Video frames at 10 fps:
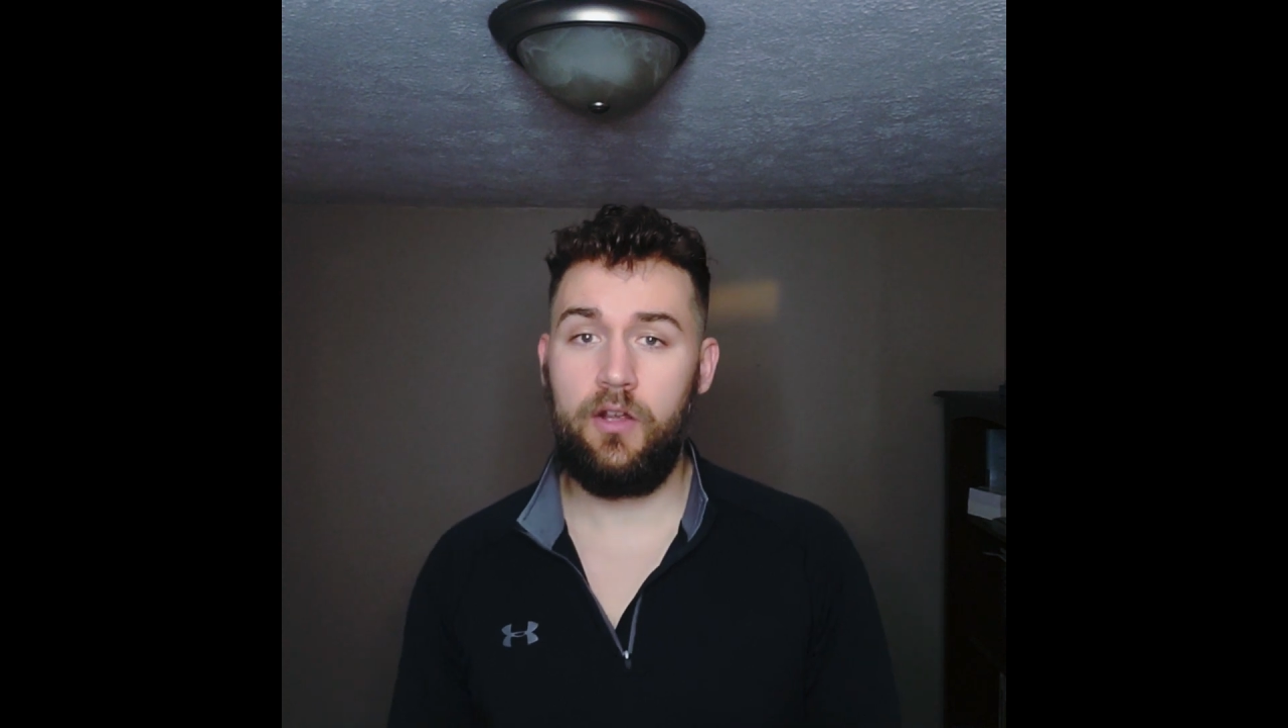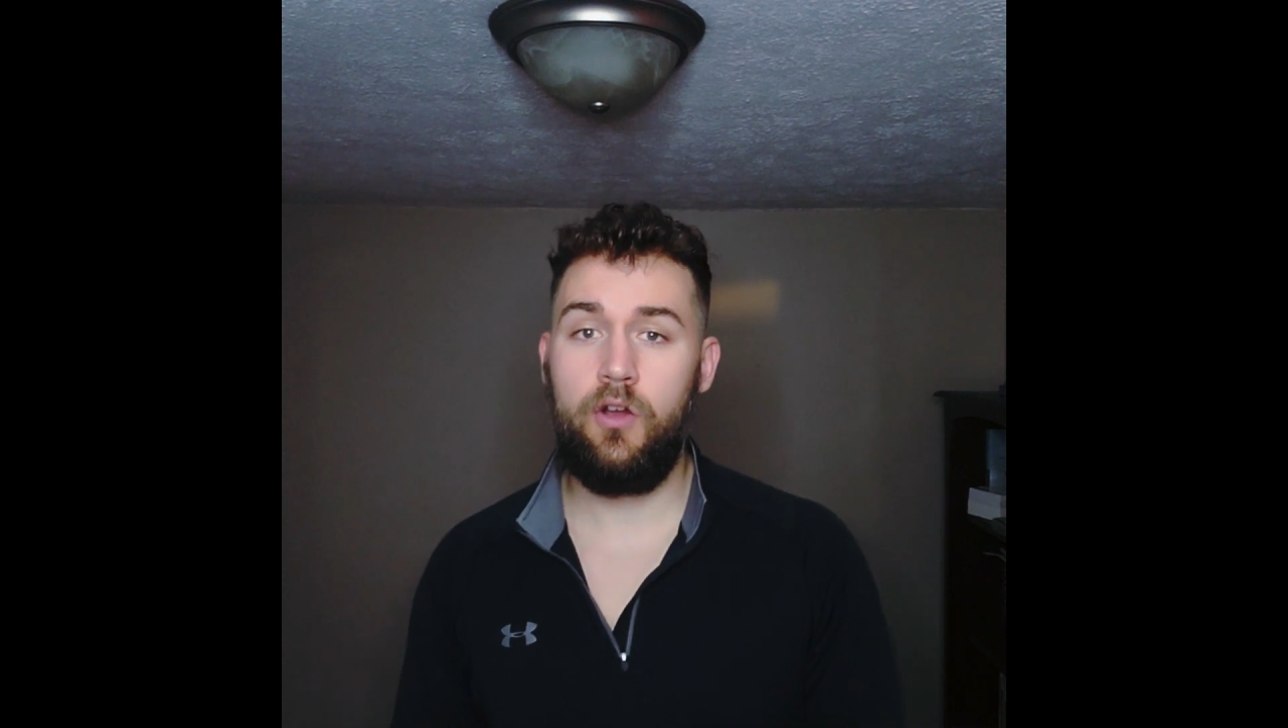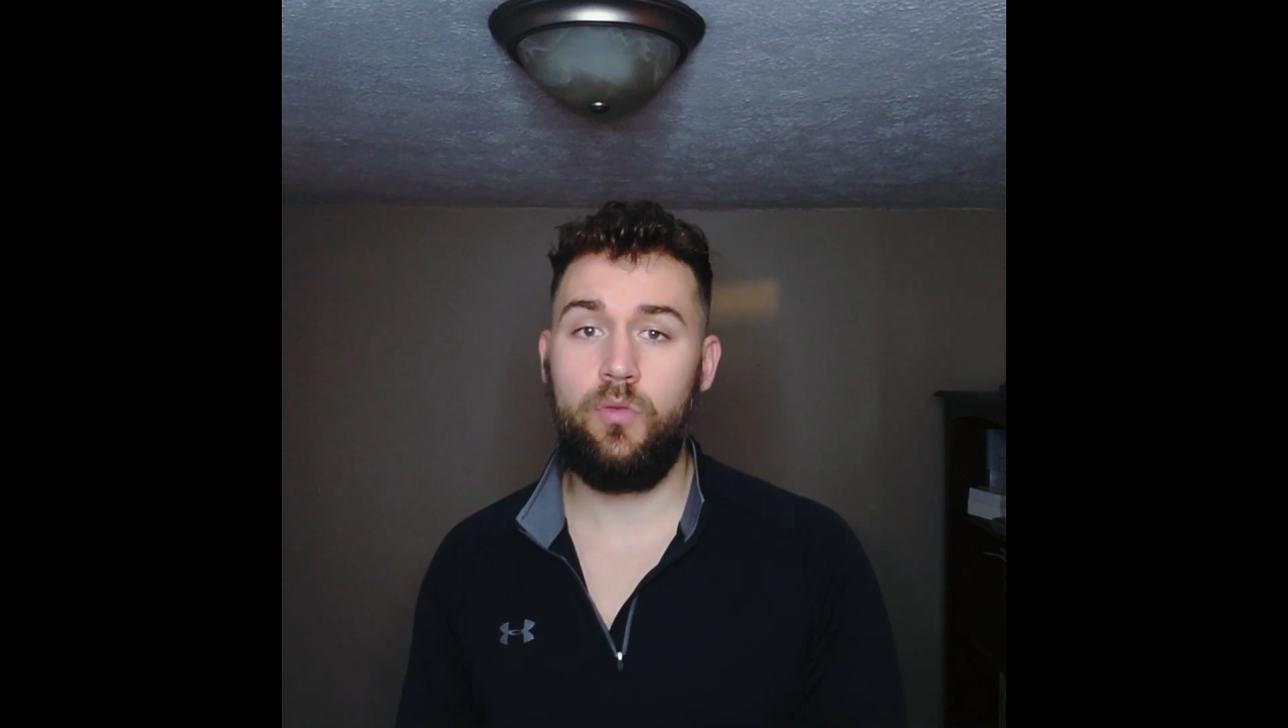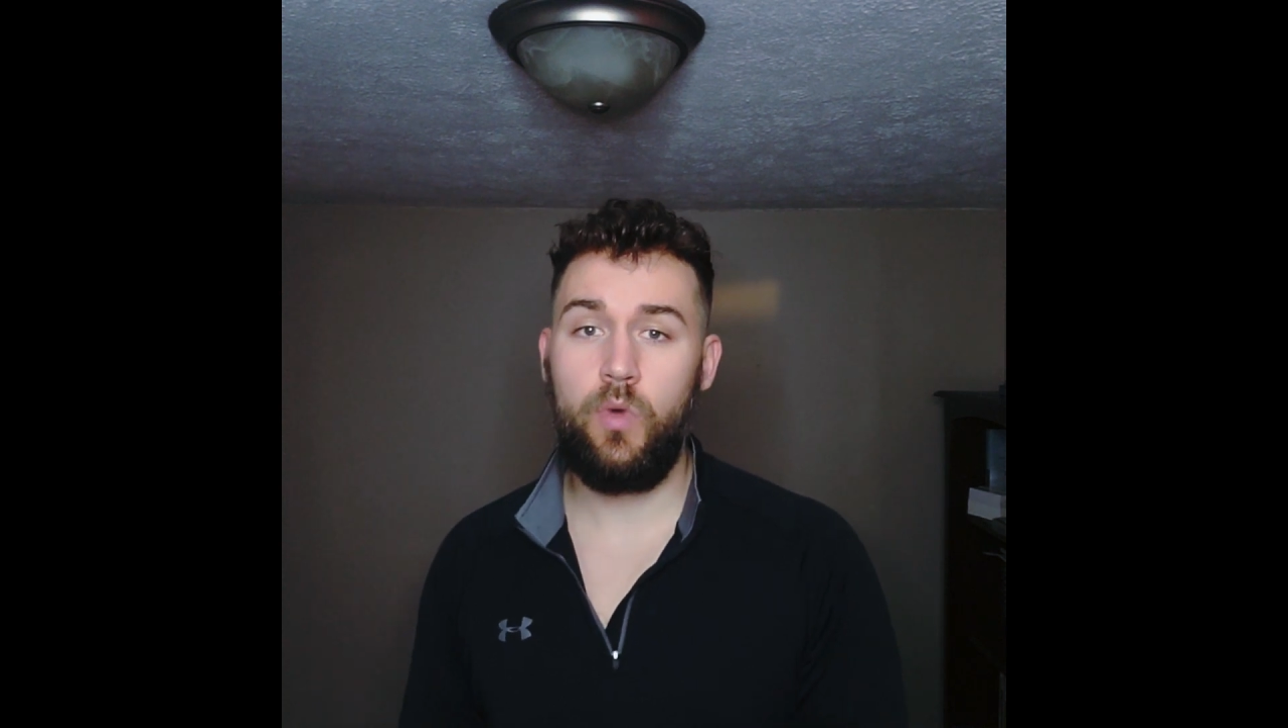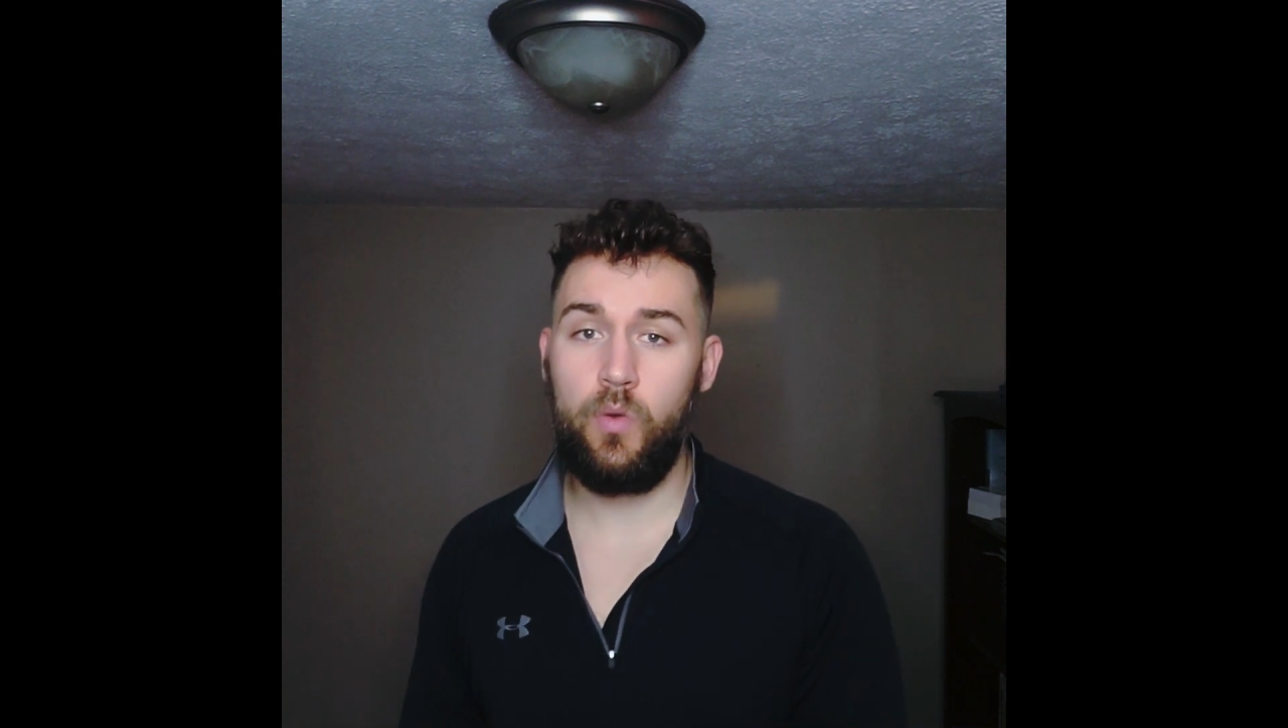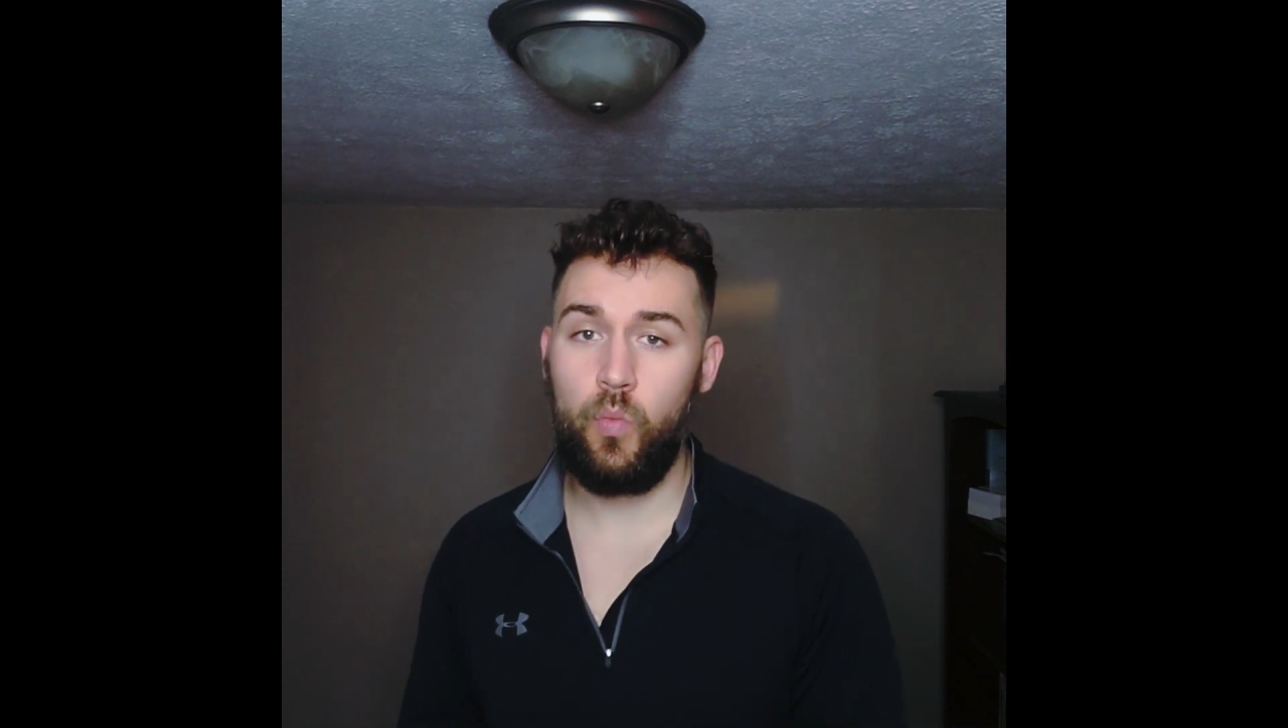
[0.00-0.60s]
all one